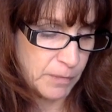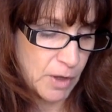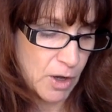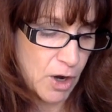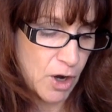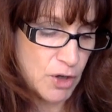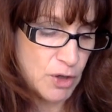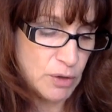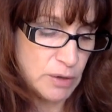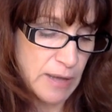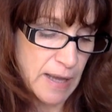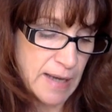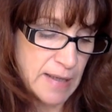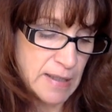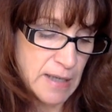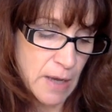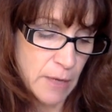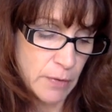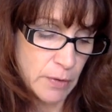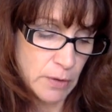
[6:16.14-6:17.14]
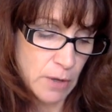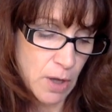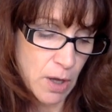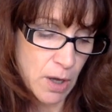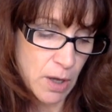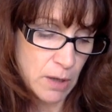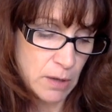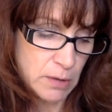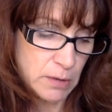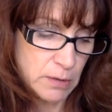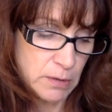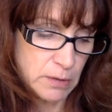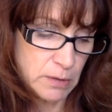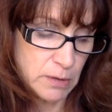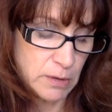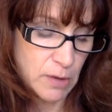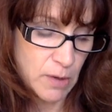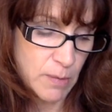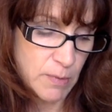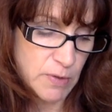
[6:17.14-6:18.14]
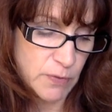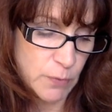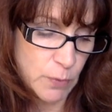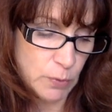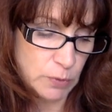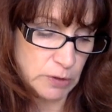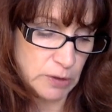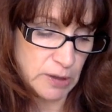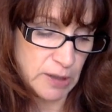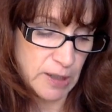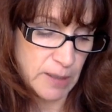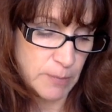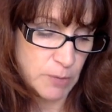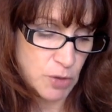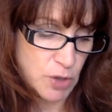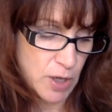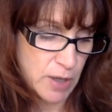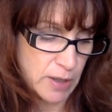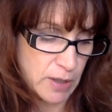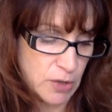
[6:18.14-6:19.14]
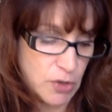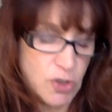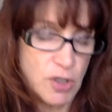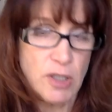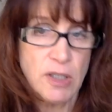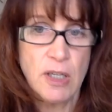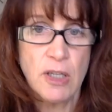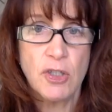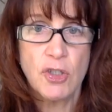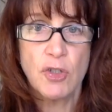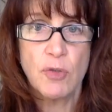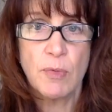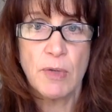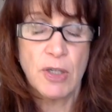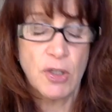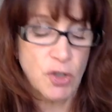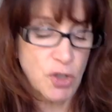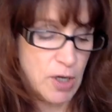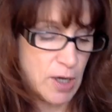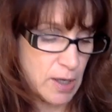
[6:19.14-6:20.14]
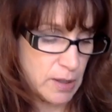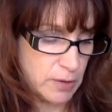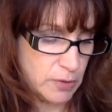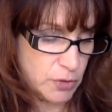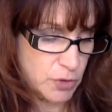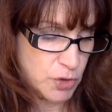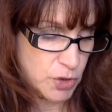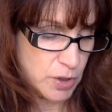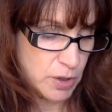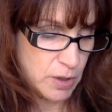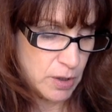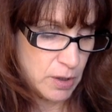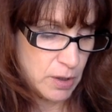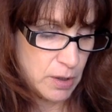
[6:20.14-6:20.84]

Are you laying down the law? Arms folded, hip jutting, she's issuing a challenge.